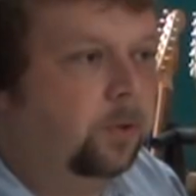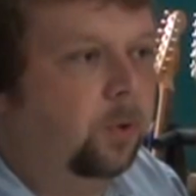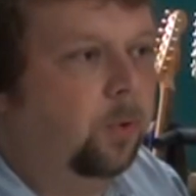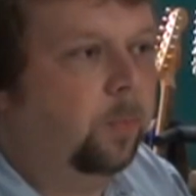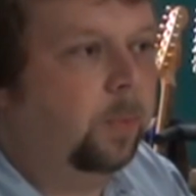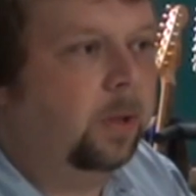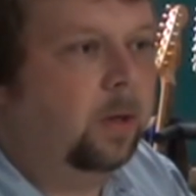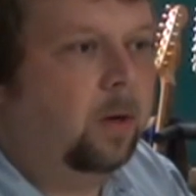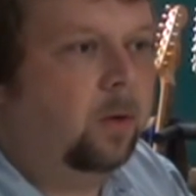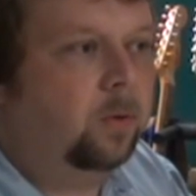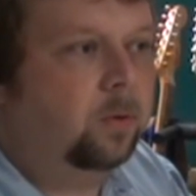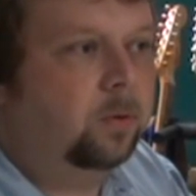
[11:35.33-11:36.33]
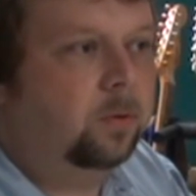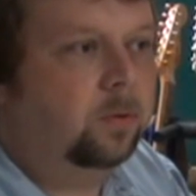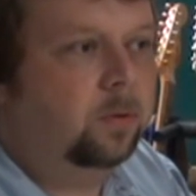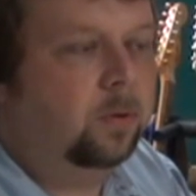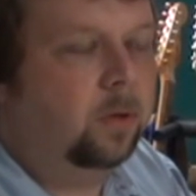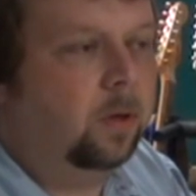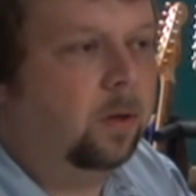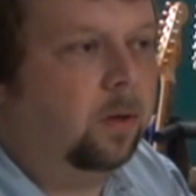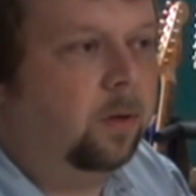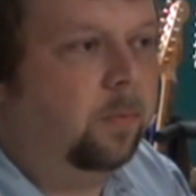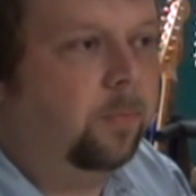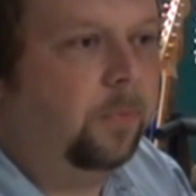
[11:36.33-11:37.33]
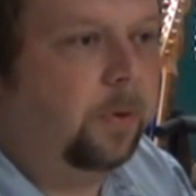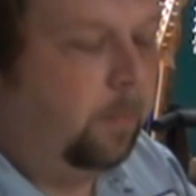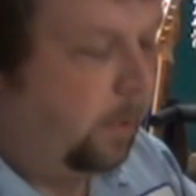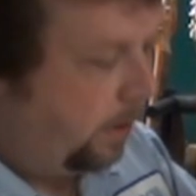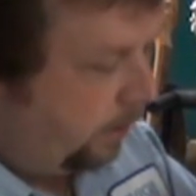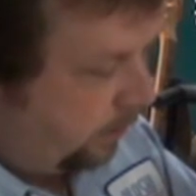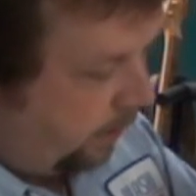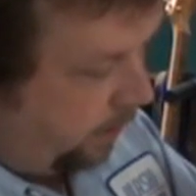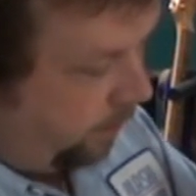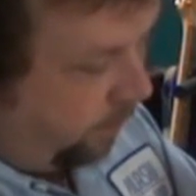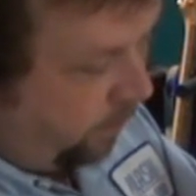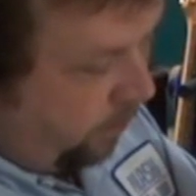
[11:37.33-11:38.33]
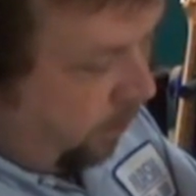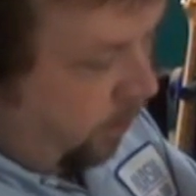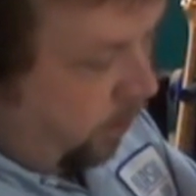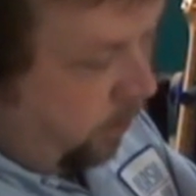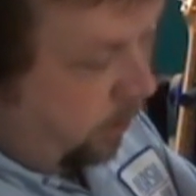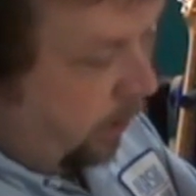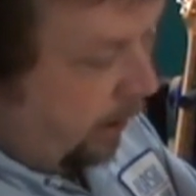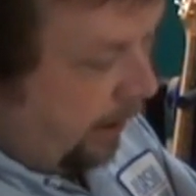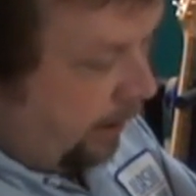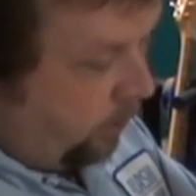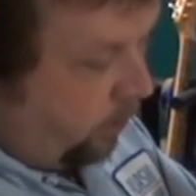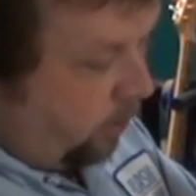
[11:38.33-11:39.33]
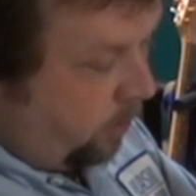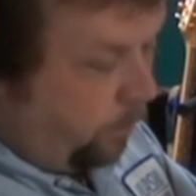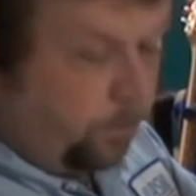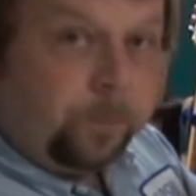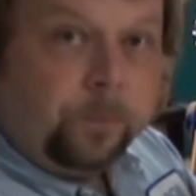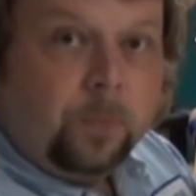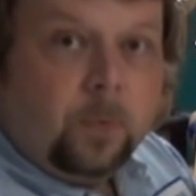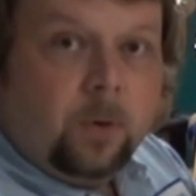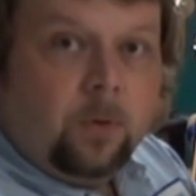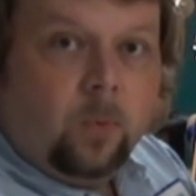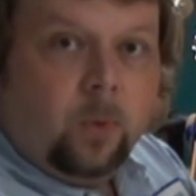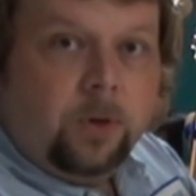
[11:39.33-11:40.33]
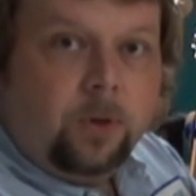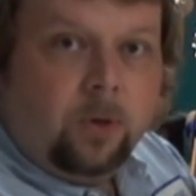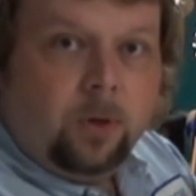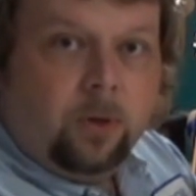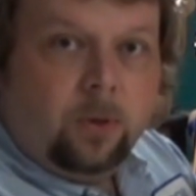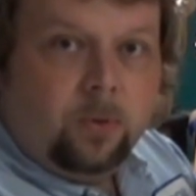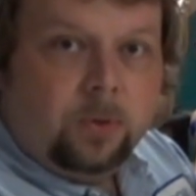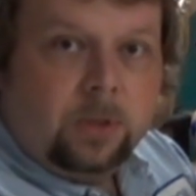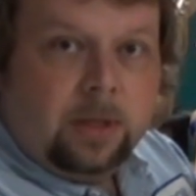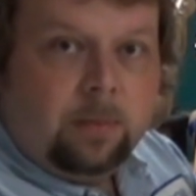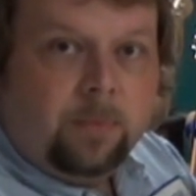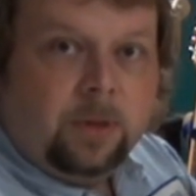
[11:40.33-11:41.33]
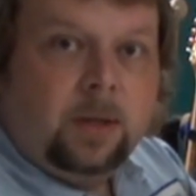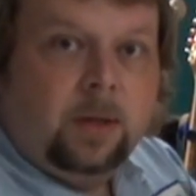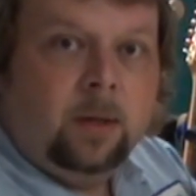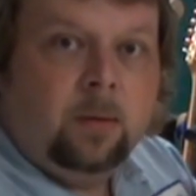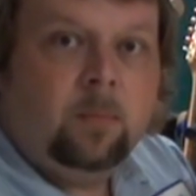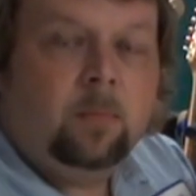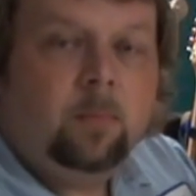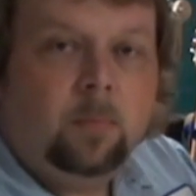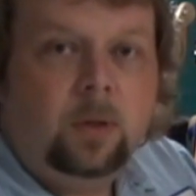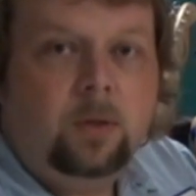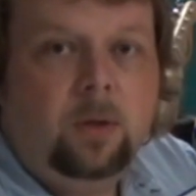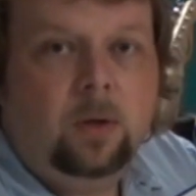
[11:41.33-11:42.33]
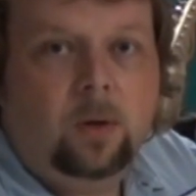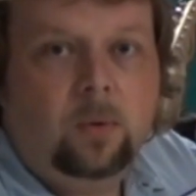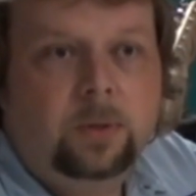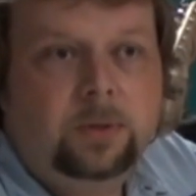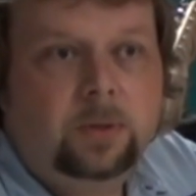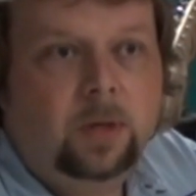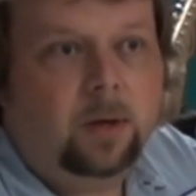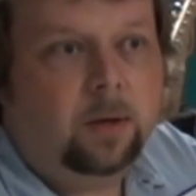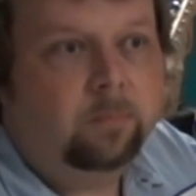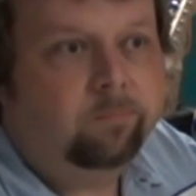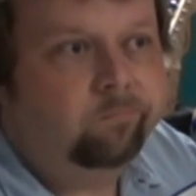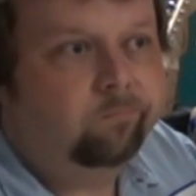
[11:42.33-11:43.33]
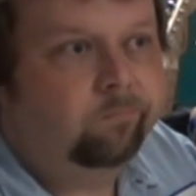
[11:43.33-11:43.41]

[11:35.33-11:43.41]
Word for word: it's Stewart MacDonald uh, that makes a selector to where you can do the same thing. But you know, it's uh,